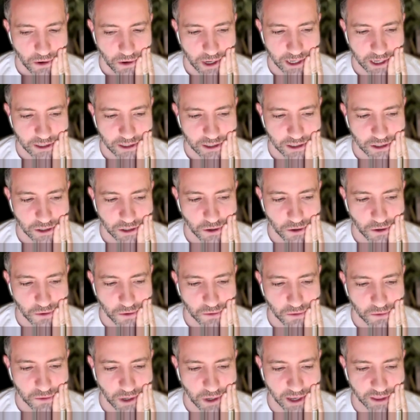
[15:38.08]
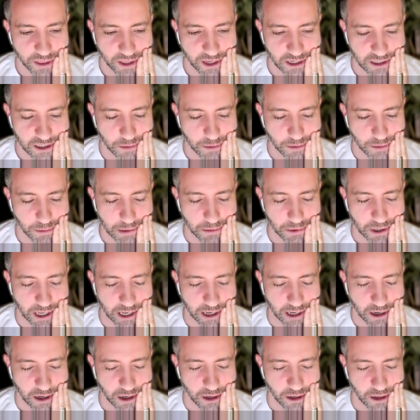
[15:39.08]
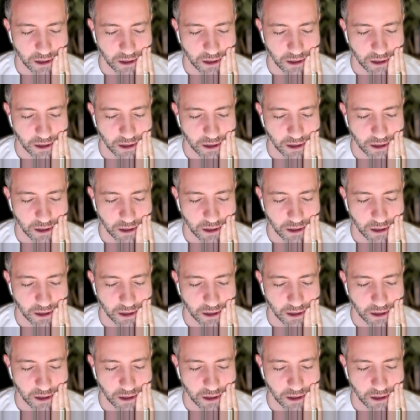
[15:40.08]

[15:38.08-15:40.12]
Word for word: and so I think some people get